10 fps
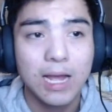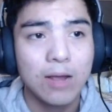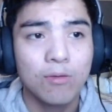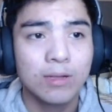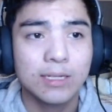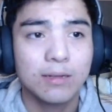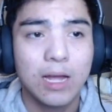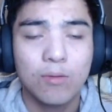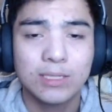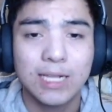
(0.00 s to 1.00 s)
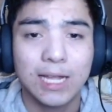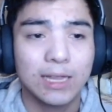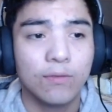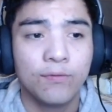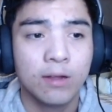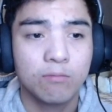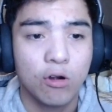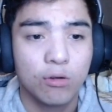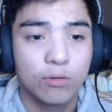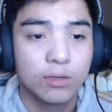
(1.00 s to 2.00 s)
I was I was like the fuck,
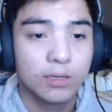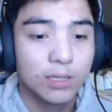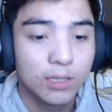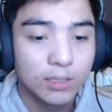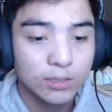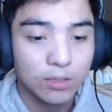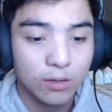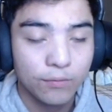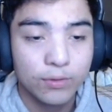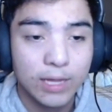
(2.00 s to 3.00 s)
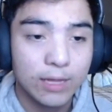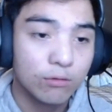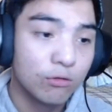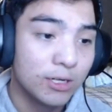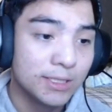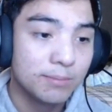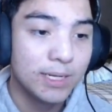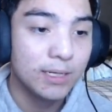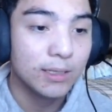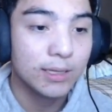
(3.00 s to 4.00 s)
bro. So if they don't trust
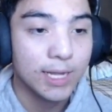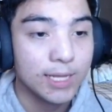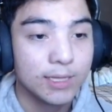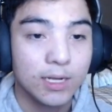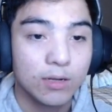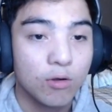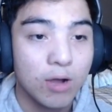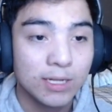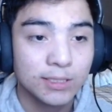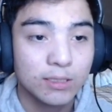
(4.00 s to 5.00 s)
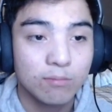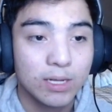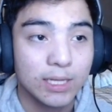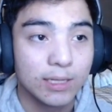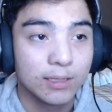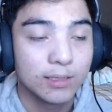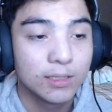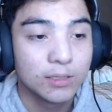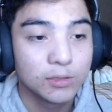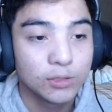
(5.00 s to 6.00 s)
me, then uh, go ask somebody.
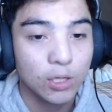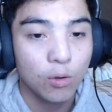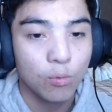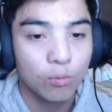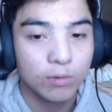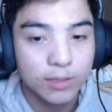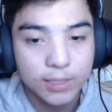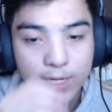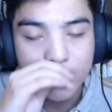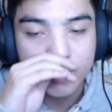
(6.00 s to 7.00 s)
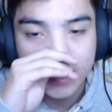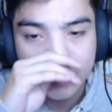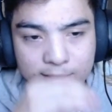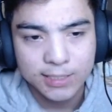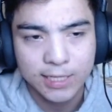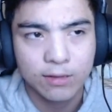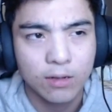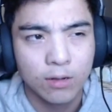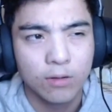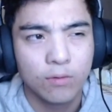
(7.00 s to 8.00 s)
So yeah, they asked get
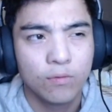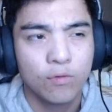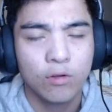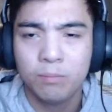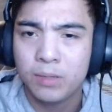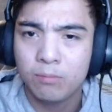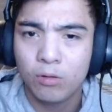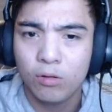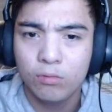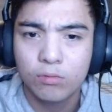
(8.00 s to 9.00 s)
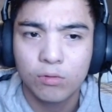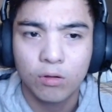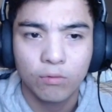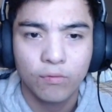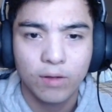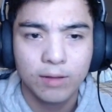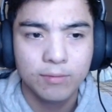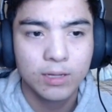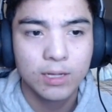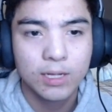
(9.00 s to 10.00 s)
uh, four people or
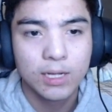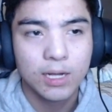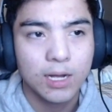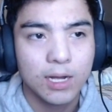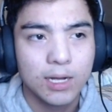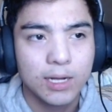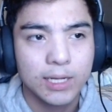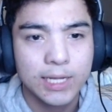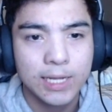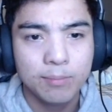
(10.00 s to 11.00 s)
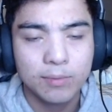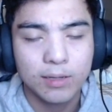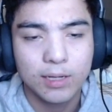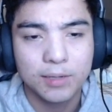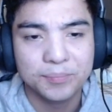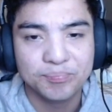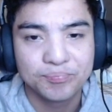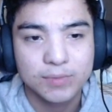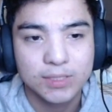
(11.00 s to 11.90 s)
five uh, keep um,